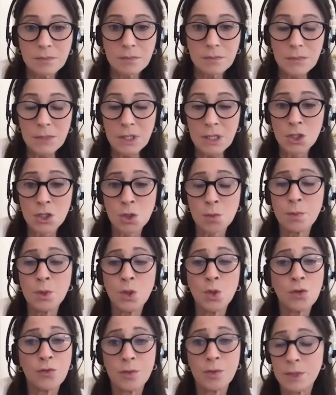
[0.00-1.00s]
it's a
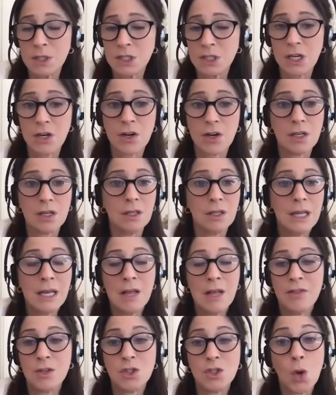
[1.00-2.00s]
beautiful material.
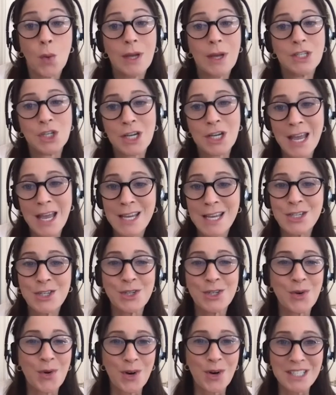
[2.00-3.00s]
There's no
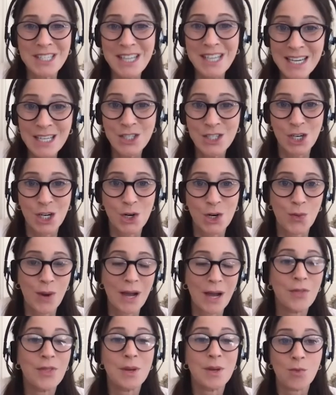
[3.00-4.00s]
education or teaching
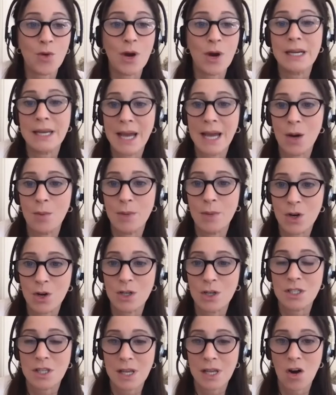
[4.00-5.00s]
around them right now
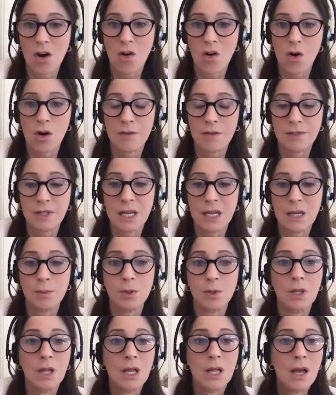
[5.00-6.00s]
because they are
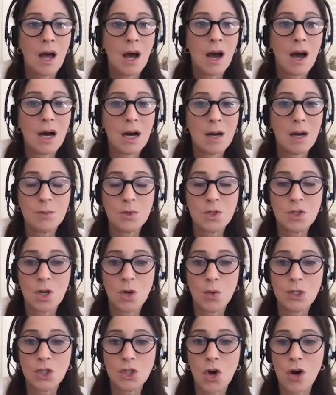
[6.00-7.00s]
off-label. So
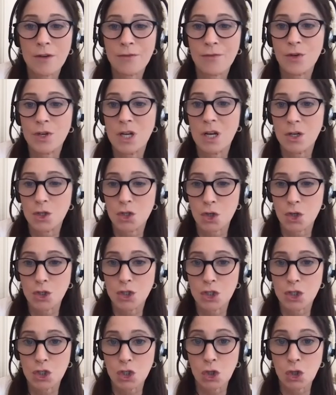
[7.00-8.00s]
it's hard for young
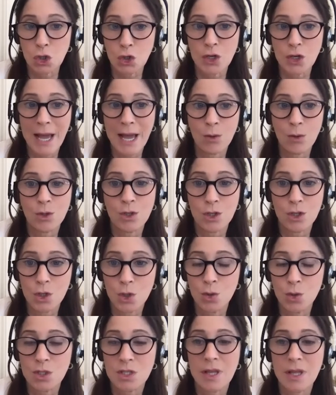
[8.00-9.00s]
surgeons to learn how to
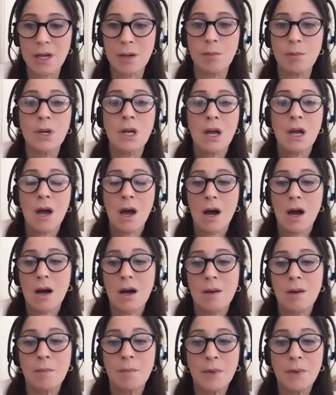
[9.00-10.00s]
use them.
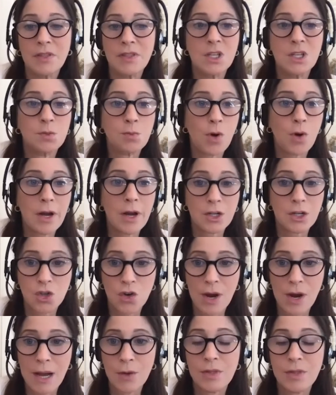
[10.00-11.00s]
But these products are
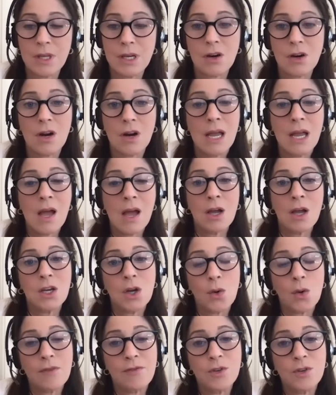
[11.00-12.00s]
out there.
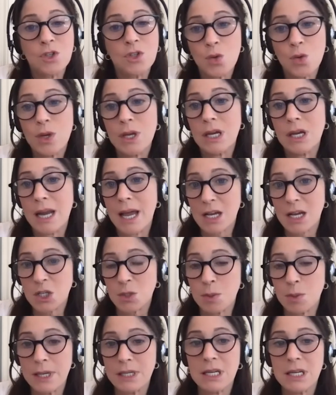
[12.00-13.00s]
If you're doing an
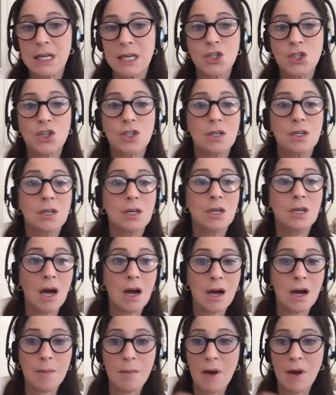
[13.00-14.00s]
explantation,
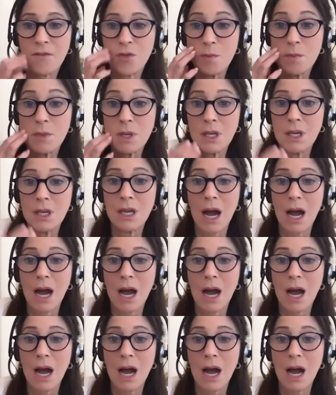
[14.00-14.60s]
for me,